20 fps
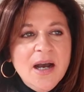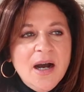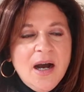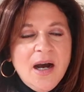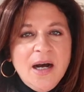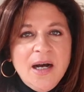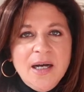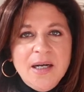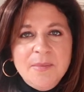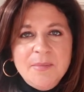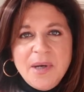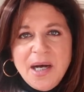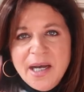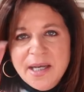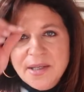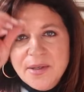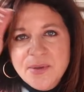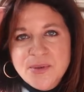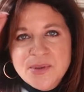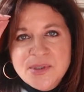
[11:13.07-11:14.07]
I
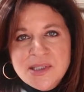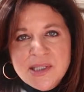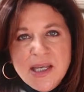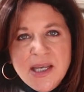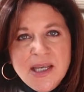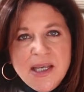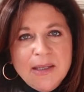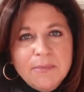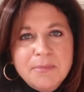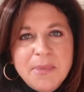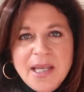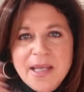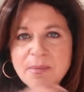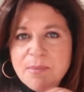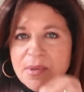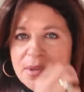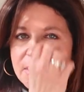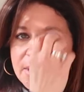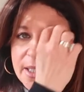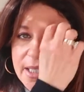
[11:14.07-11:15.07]
use a
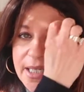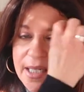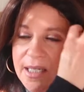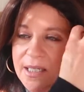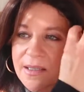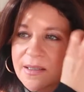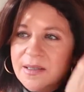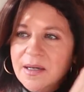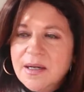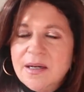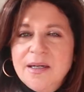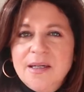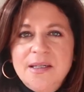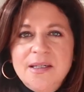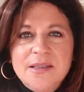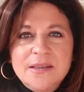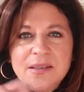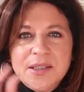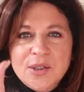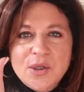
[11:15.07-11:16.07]

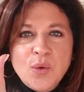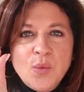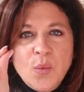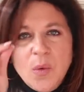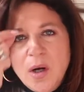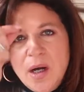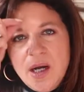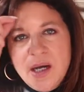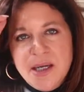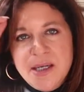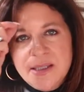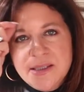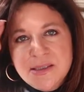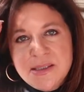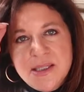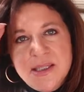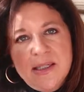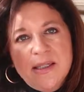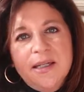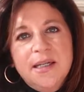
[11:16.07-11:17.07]
Maybelline little wand,
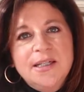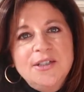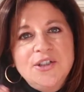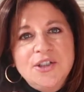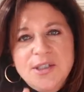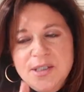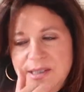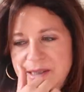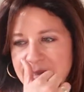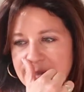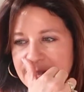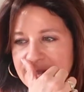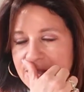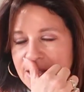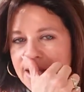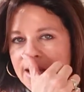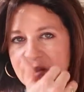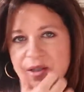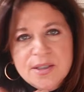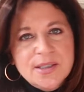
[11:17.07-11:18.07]
and
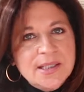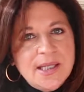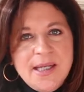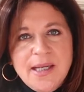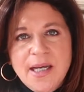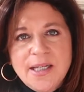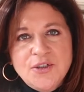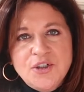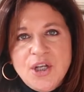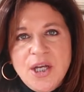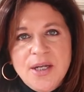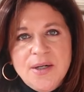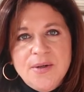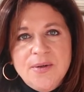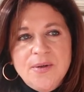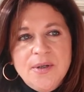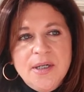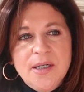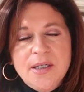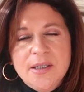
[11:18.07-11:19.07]
it looks like
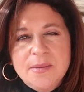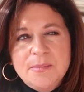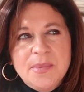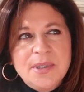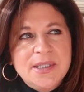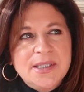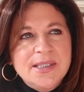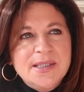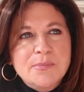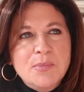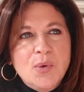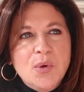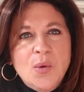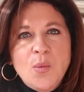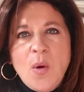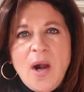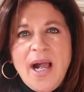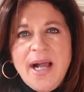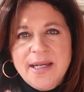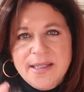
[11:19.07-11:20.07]
eyeshadow, but it's more
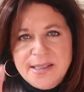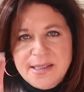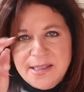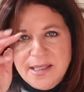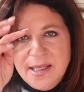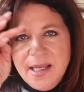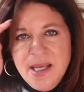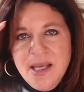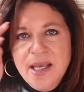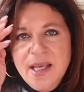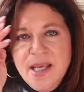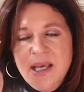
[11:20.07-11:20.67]
waxy.